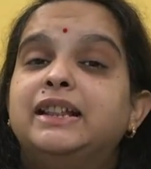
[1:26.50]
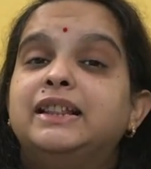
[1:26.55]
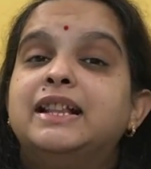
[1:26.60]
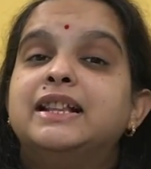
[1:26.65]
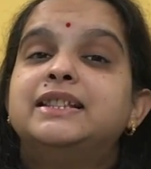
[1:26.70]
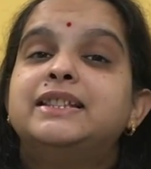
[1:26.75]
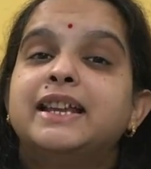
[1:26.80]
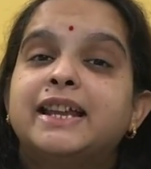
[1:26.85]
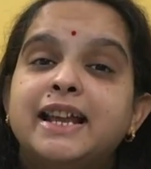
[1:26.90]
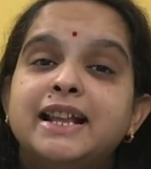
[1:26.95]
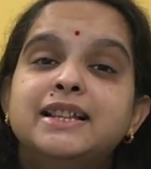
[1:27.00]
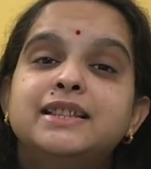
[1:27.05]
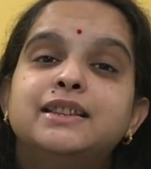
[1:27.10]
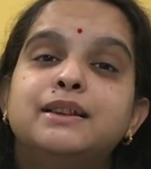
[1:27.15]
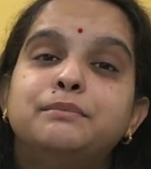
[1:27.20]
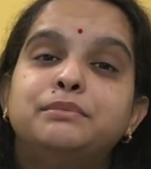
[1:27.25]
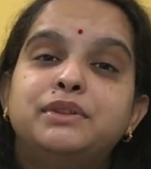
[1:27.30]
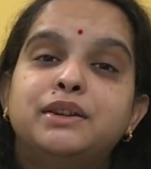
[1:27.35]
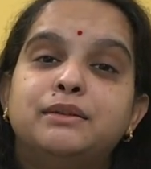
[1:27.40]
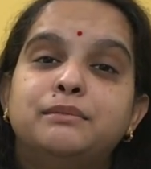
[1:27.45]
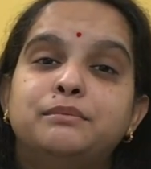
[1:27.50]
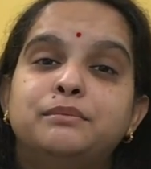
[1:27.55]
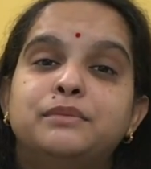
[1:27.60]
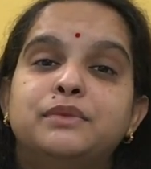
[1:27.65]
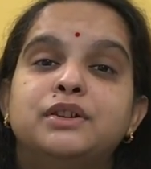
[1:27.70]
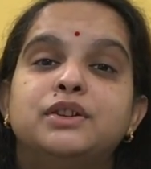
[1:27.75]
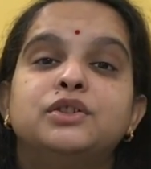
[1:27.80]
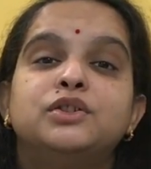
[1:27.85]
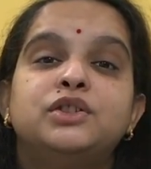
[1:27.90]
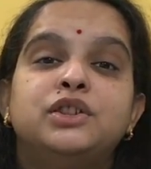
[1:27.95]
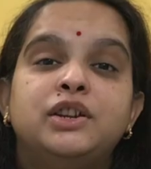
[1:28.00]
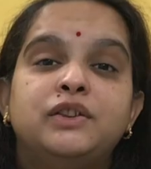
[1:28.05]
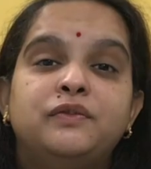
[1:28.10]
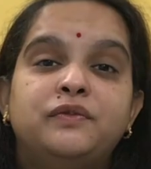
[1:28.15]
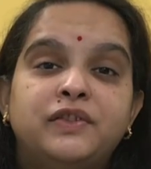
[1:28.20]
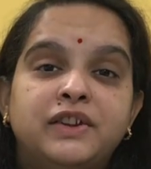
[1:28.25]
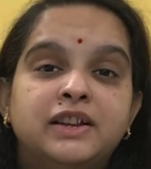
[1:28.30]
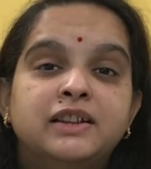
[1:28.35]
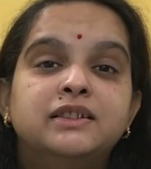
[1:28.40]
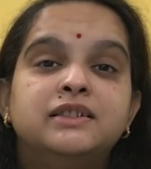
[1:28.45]
The second symptom she
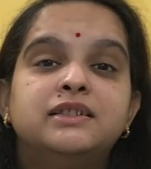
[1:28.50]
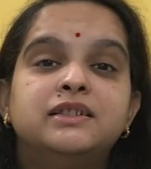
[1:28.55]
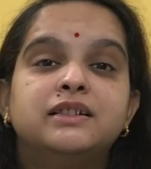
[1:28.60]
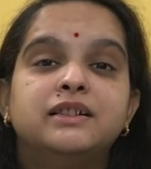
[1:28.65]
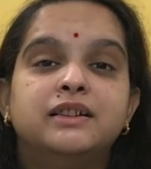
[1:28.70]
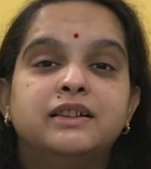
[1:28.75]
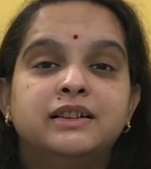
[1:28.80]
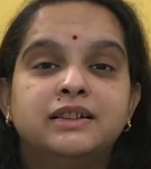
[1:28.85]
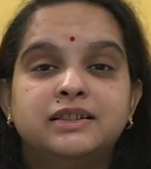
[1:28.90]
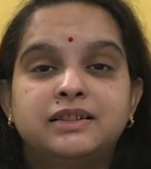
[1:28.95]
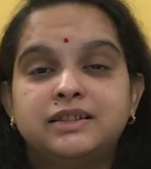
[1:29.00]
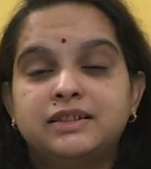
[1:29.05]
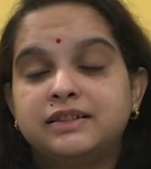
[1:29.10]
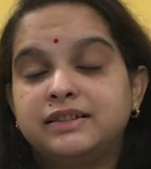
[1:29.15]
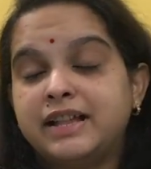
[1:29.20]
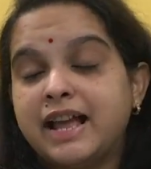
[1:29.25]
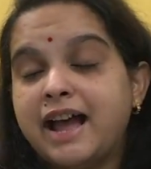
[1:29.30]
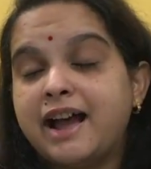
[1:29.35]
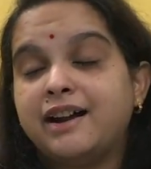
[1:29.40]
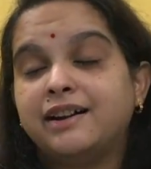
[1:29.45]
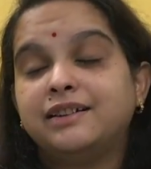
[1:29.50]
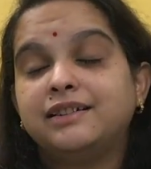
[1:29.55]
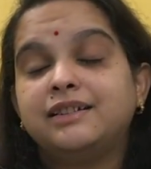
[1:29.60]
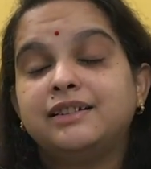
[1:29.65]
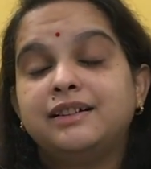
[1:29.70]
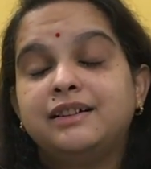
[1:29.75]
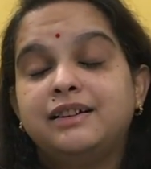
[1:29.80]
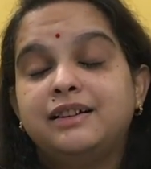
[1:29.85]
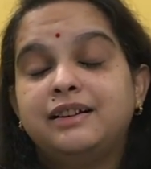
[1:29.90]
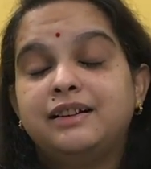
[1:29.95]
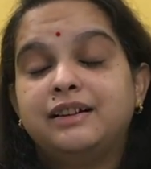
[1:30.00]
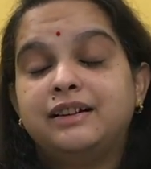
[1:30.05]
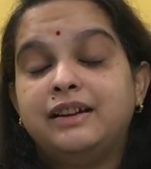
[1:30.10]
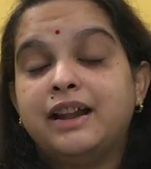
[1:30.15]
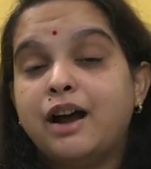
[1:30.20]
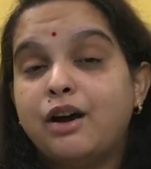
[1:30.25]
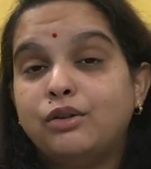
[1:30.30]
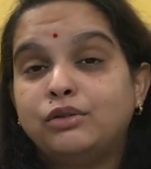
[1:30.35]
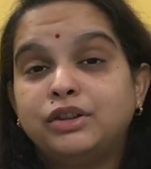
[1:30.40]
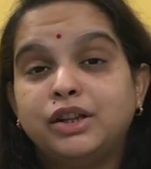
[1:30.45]
feels is that
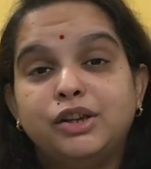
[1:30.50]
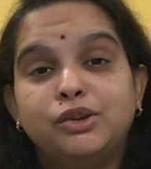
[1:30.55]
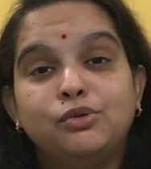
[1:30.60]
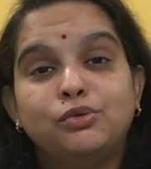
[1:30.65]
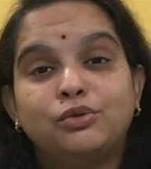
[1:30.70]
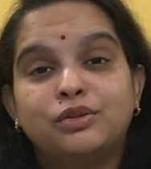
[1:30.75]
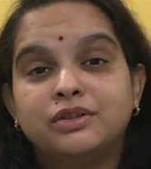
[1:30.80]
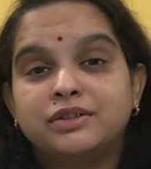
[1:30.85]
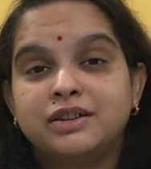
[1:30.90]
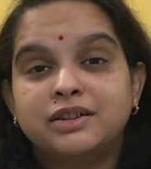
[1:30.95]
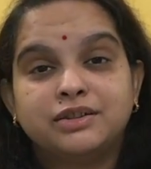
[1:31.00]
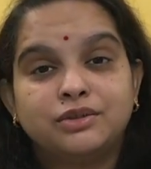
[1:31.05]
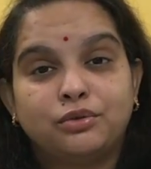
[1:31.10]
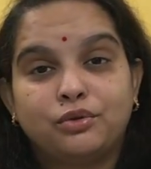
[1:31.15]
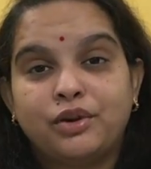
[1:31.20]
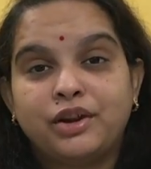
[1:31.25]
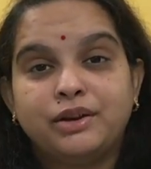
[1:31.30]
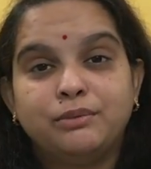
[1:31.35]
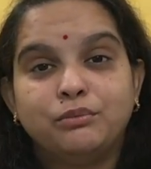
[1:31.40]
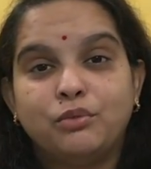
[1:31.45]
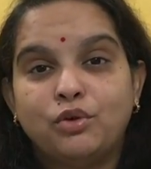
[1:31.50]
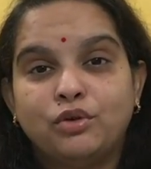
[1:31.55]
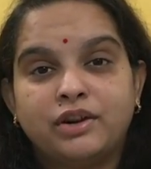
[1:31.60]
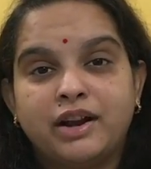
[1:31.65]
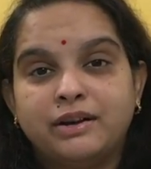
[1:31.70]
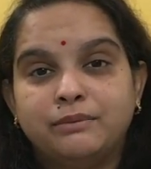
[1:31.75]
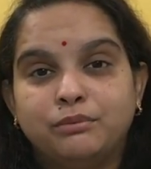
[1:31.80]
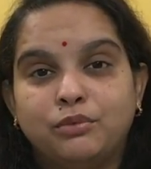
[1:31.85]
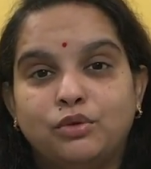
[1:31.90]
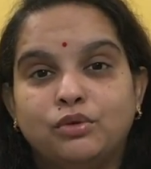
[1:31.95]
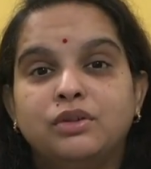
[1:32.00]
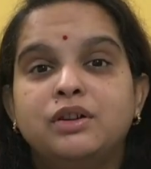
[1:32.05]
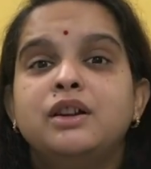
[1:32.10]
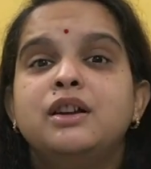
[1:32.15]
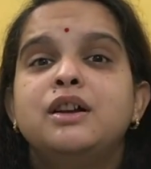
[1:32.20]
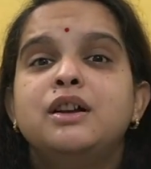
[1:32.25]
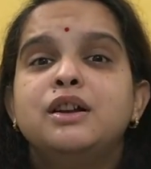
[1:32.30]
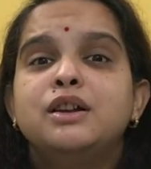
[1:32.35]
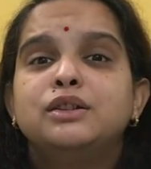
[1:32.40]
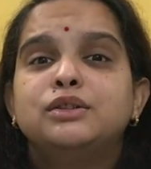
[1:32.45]
now the uterus is growing more and more.
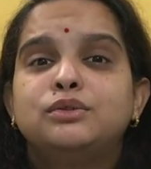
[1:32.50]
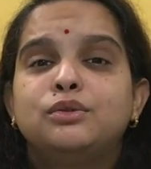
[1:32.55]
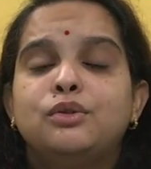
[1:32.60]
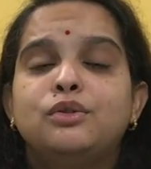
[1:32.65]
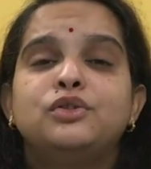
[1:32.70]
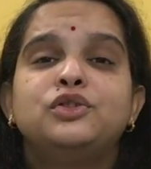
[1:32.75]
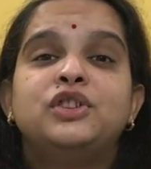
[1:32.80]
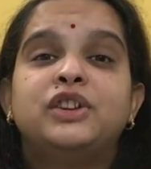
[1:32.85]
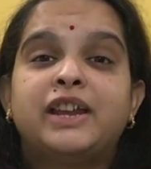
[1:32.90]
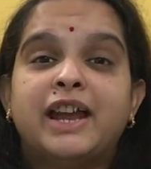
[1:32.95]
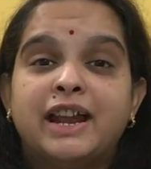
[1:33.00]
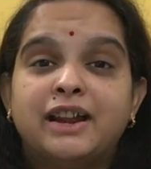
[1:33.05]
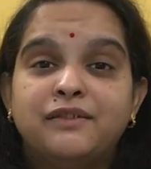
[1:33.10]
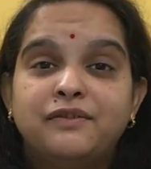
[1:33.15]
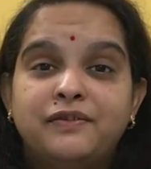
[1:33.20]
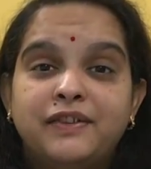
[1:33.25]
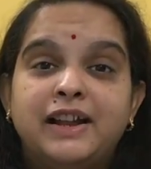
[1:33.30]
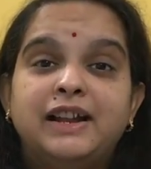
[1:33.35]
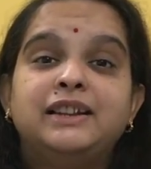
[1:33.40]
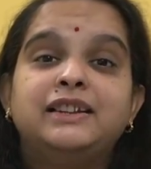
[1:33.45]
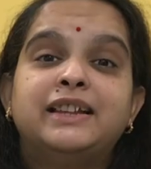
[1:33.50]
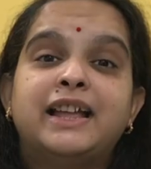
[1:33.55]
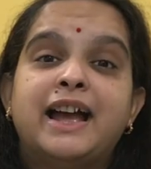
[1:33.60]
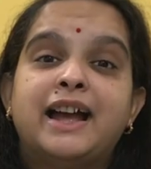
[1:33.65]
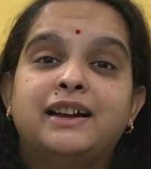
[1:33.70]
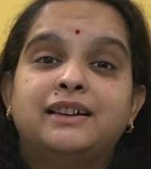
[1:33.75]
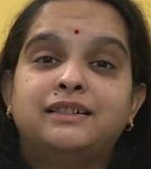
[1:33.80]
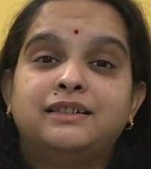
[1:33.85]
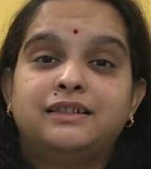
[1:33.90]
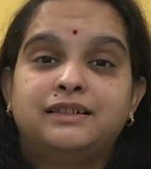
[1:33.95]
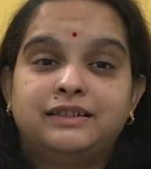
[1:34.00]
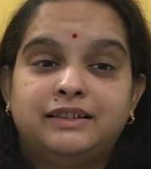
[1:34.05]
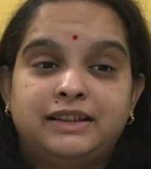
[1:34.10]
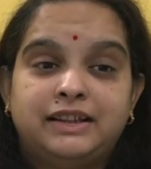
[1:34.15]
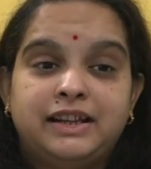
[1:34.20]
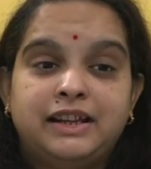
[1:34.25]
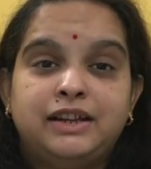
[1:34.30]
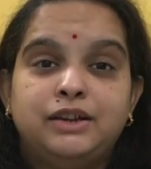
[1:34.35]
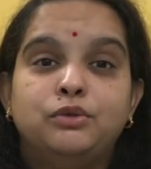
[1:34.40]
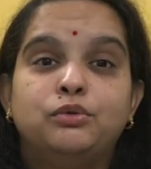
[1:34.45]
So she can feel that
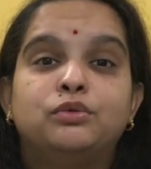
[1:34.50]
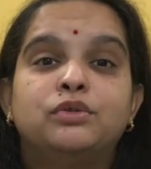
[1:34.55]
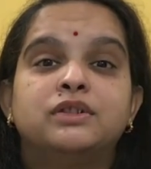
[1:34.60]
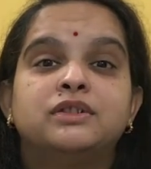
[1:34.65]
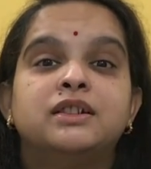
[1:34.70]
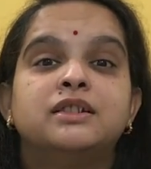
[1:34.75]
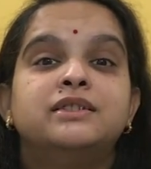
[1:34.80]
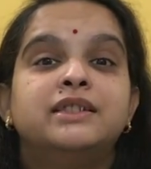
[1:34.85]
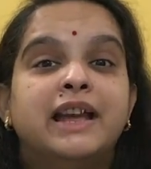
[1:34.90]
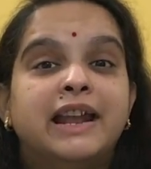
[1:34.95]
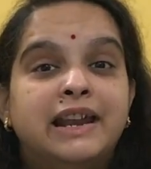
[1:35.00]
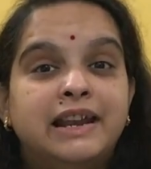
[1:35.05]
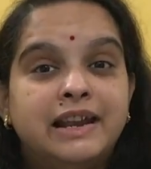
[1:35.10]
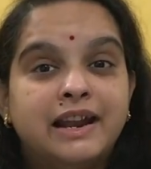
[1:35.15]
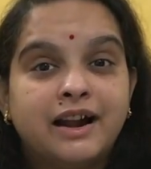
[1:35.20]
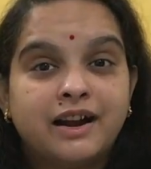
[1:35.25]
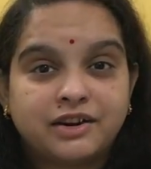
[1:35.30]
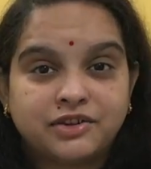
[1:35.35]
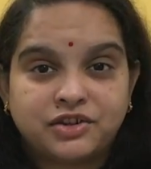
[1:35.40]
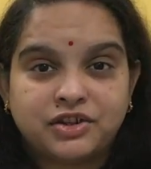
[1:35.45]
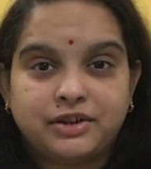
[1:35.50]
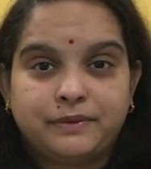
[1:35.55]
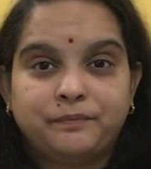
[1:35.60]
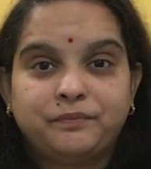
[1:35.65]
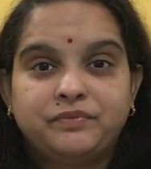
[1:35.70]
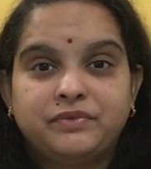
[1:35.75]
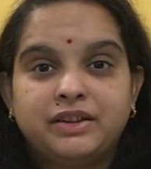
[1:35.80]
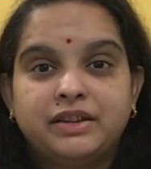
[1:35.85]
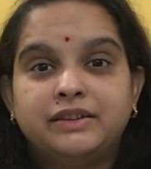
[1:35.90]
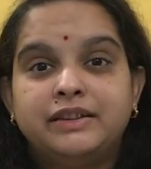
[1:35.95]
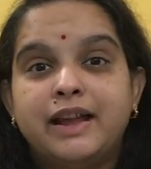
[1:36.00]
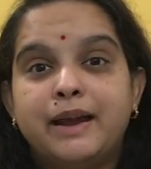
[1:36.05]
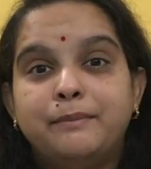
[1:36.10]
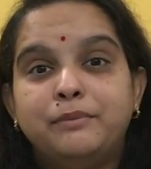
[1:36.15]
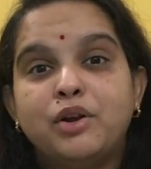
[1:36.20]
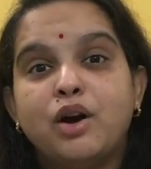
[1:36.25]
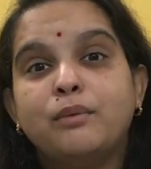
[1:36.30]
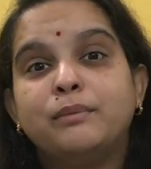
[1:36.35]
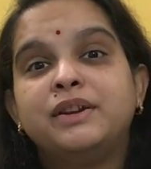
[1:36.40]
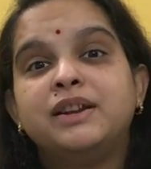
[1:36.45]
the uterus is enlarging, the
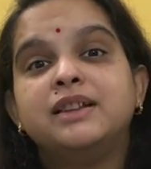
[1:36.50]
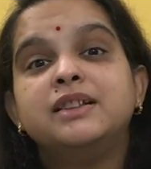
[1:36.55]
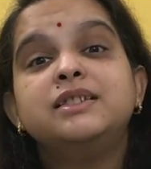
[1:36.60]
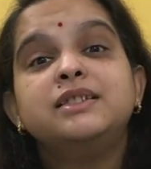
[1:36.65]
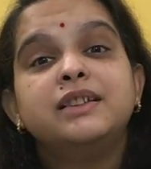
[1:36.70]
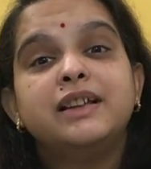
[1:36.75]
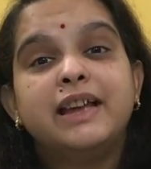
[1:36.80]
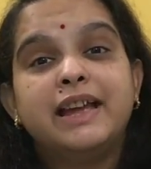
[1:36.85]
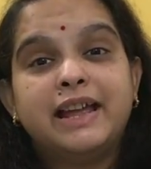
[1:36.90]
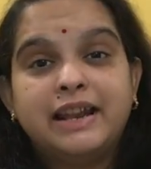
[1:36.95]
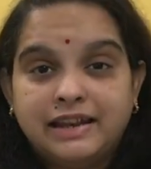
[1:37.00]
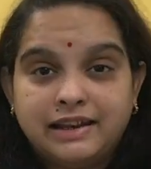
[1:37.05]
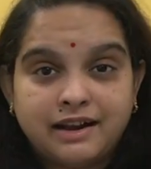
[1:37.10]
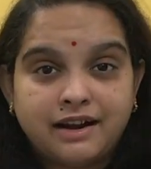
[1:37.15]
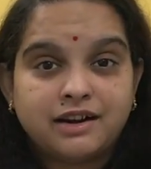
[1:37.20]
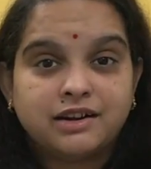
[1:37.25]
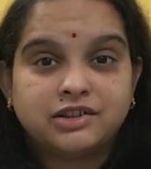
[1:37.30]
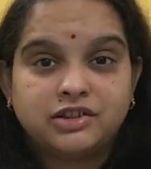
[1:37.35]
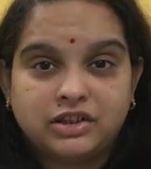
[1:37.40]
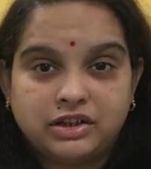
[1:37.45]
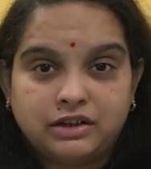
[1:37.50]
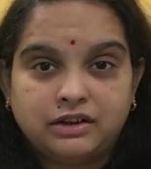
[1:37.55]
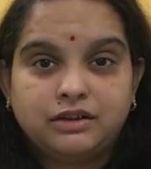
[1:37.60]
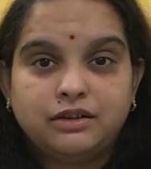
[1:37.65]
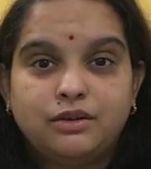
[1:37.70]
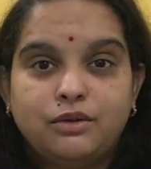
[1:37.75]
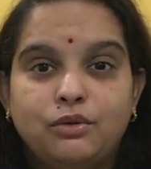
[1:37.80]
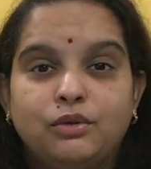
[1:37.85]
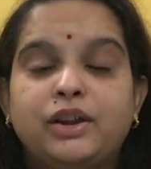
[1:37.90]
abdomen is enlarging.